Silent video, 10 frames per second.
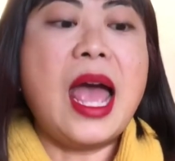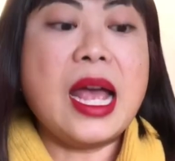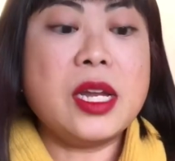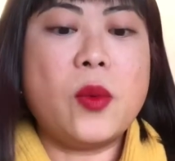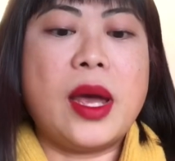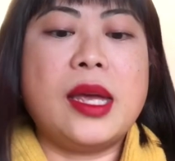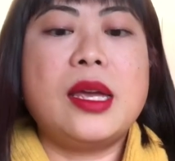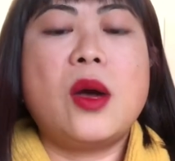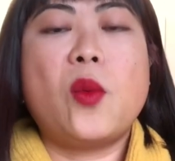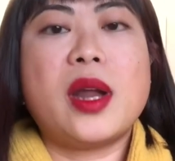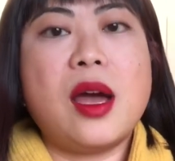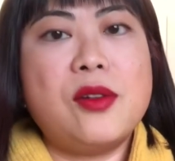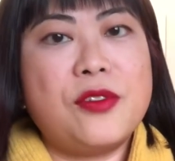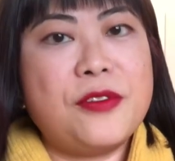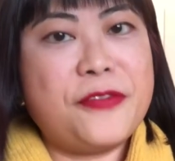Anyway, when
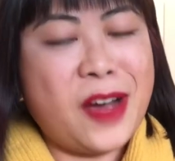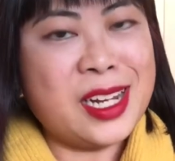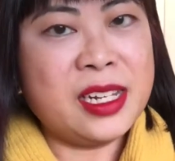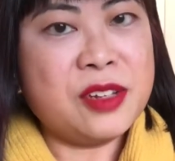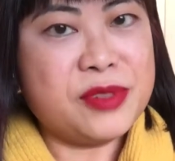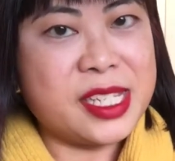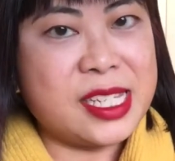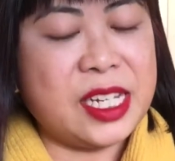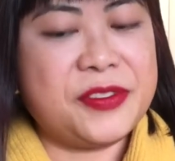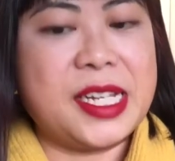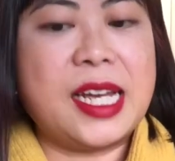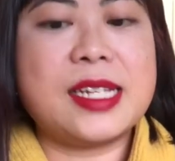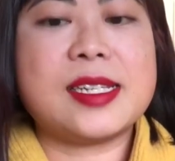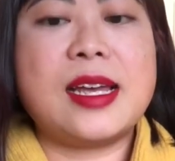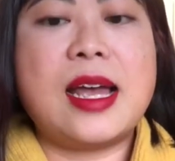I finally received
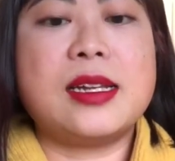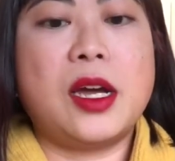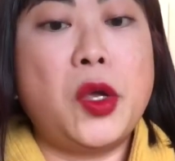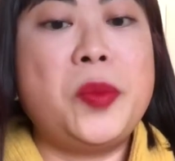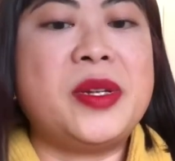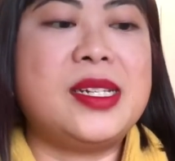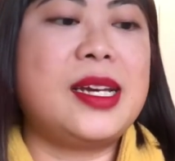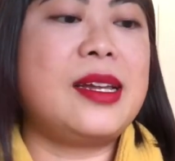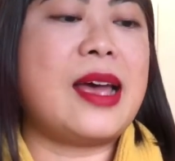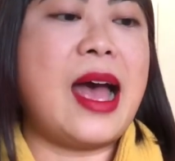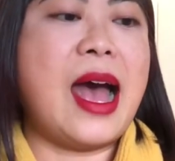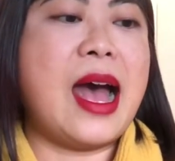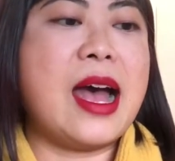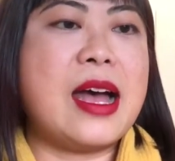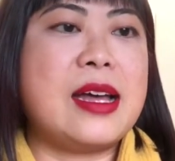it and I opened it,
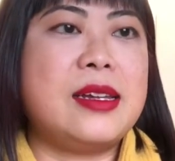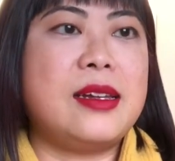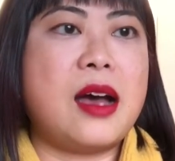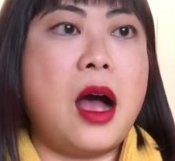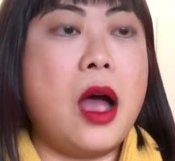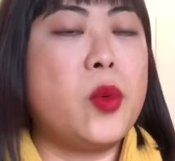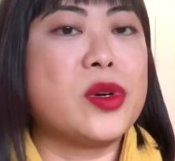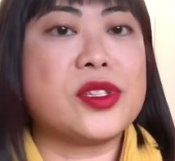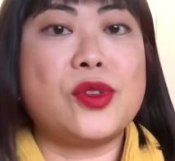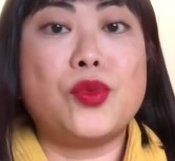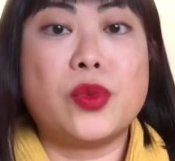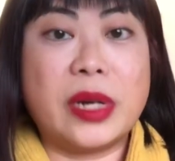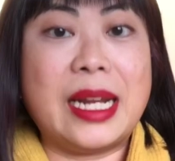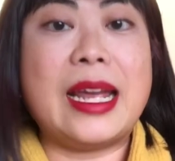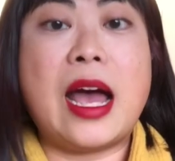and I was
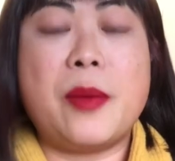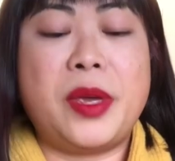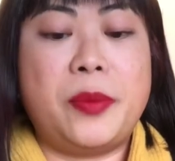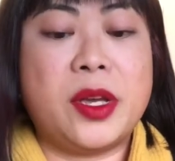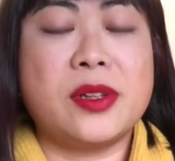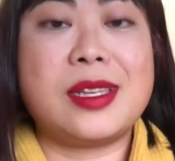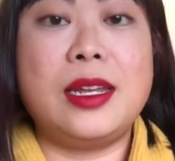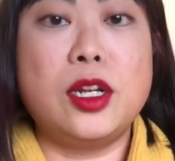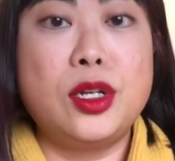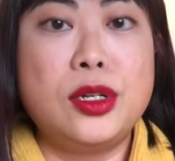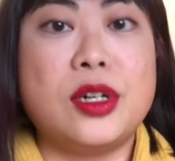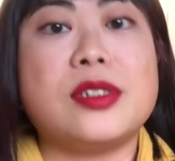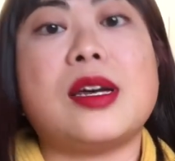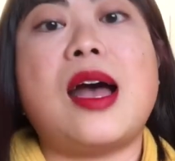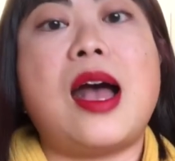really happy because it
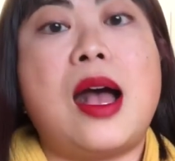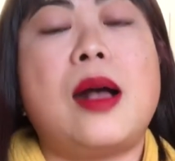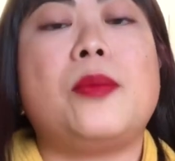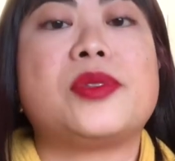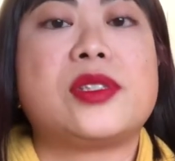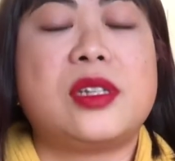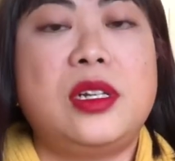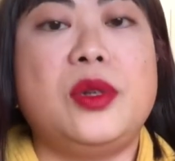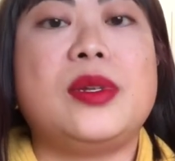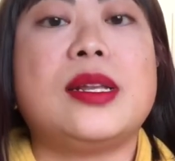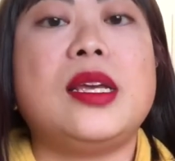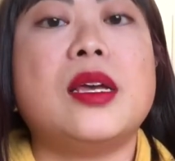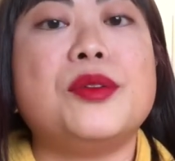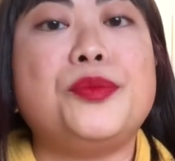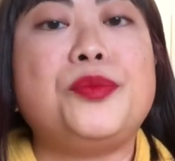looked absolutely
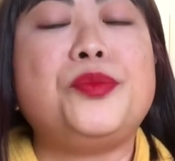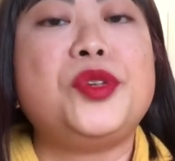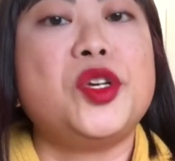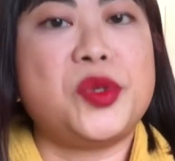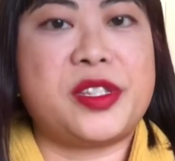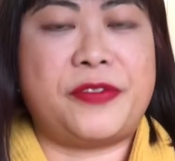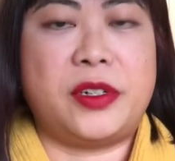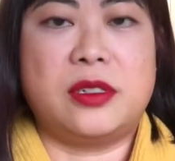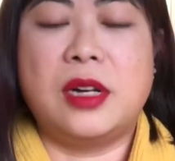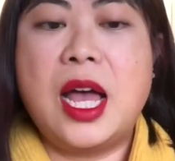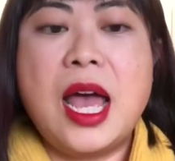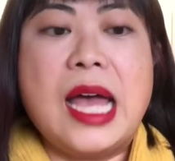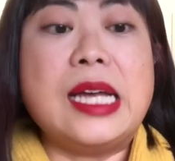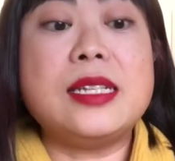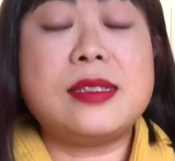beautiful.
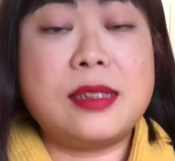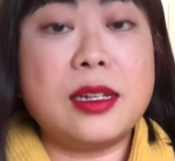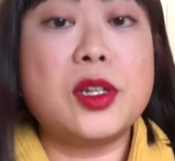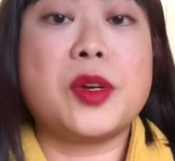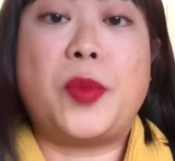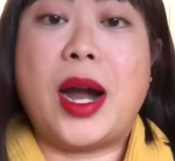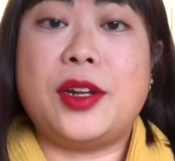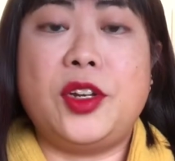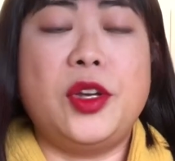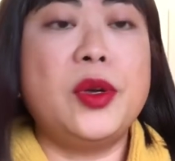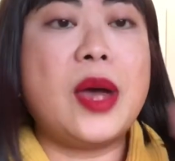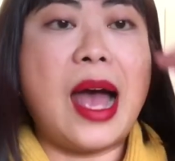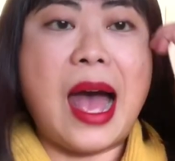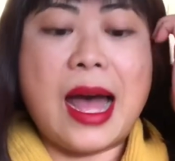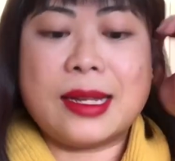It did look brand new,
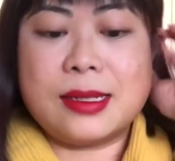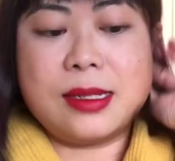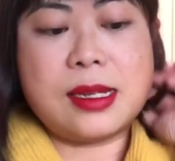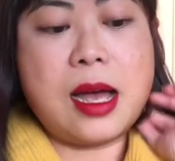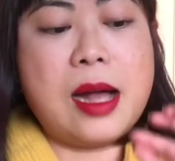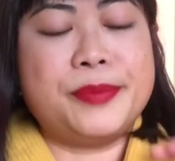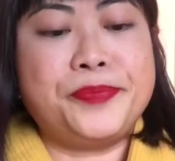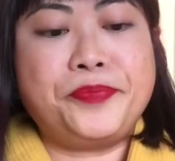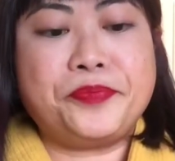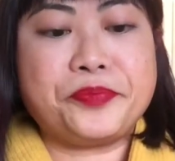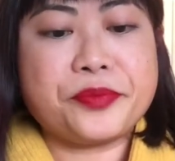and and